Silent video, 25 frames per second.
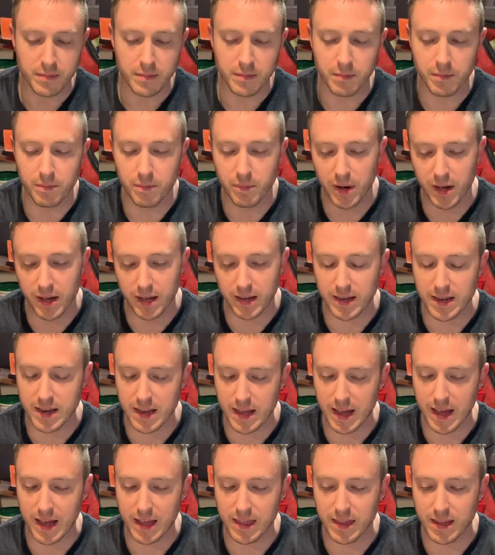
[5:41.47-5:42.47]
But
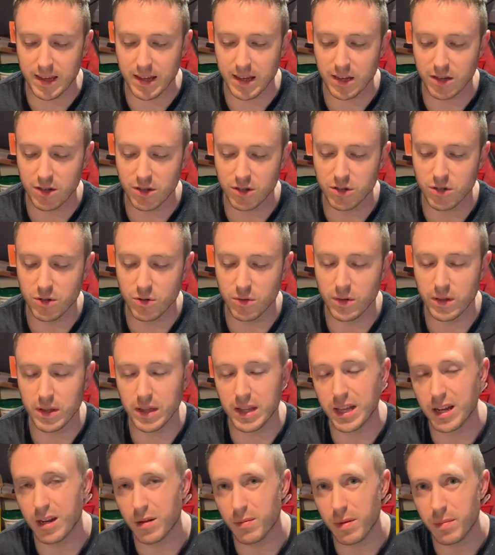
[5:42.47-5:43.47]
I think it could do a
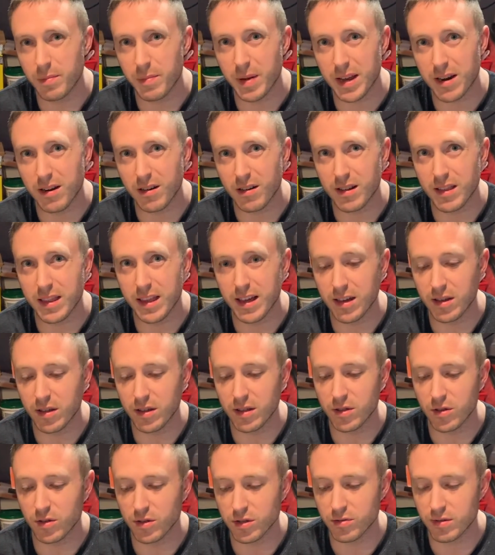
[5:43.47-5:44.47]
little bit better in
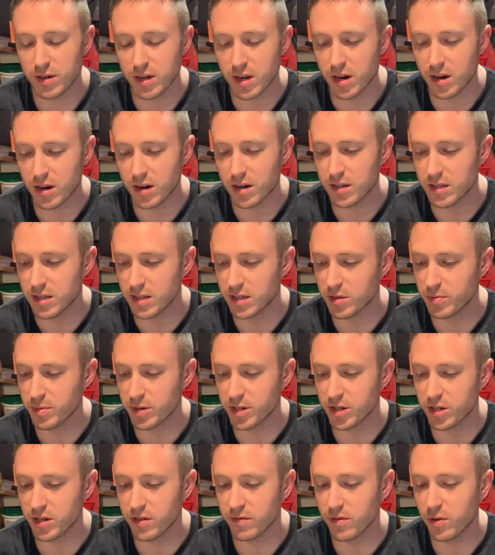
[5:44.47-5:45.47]
those regards,
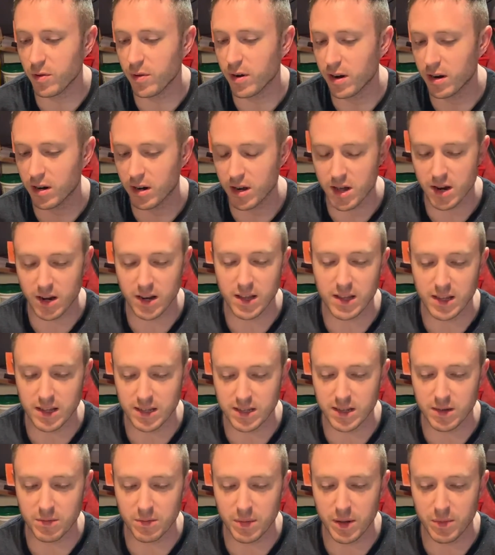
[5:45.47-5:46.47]
especially if you are cutting this
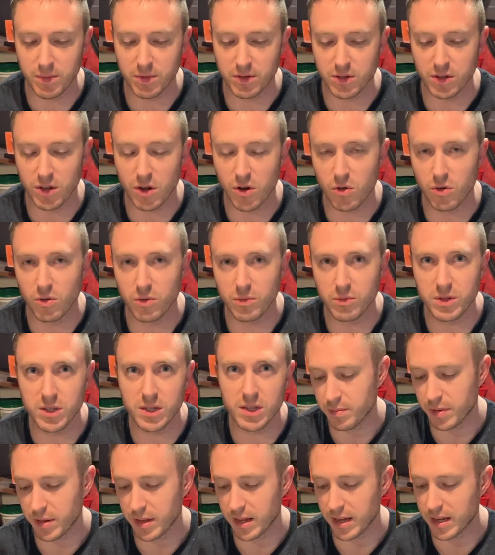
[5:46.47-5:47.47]
in people's homes.
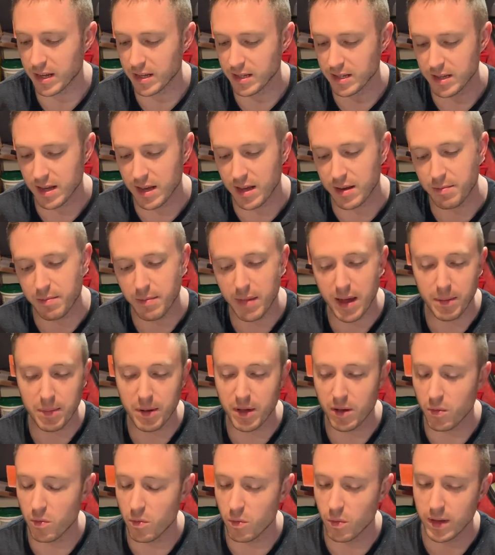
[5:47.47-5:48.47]
But like I said, maybe
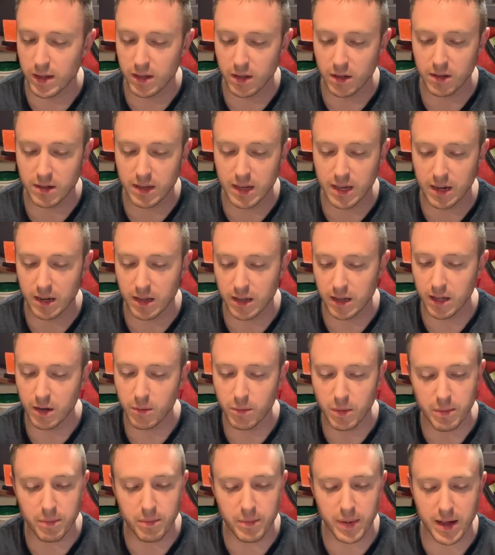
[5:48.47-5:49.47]
it will get a little
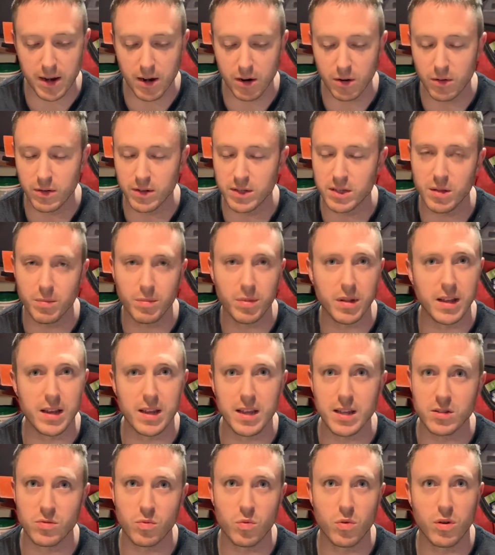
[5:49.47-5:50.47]
bit better as the blade
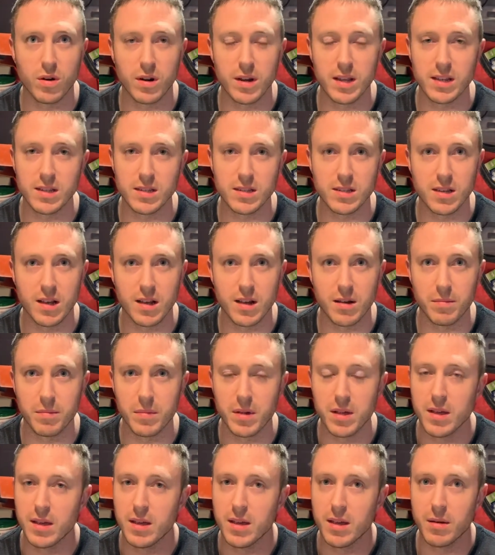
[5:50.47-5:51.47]
gets worn in some.
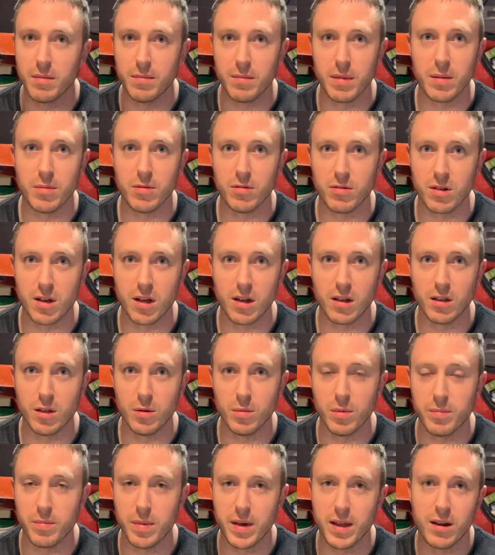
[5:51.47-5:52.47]
Maybe it'll cut a little
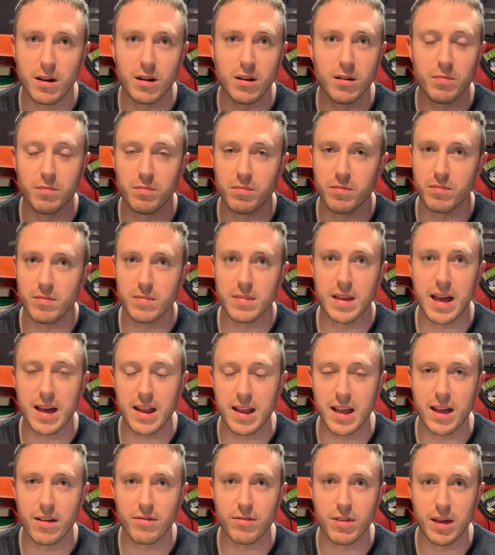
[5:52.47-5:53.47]
bit better, not
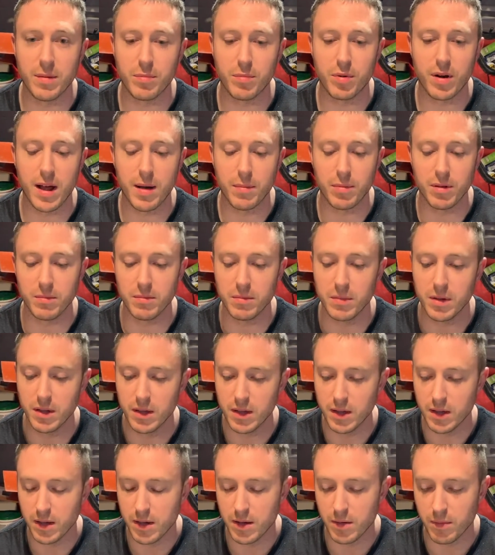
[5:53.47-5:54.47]
have that problem.
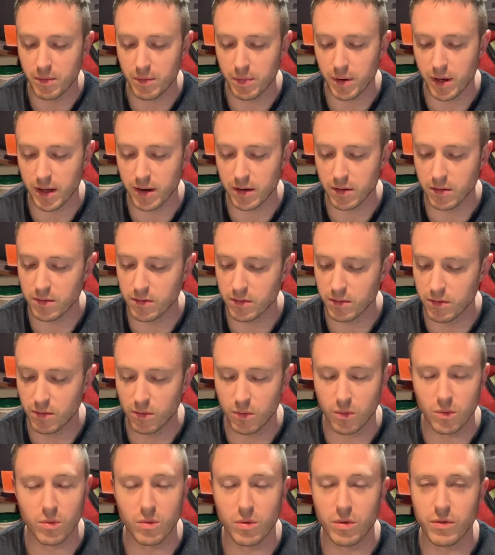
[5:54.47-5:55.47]
But
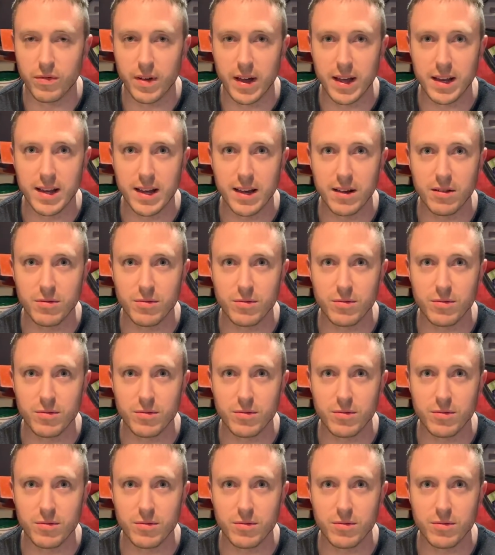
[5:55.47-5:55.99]
we'll find out.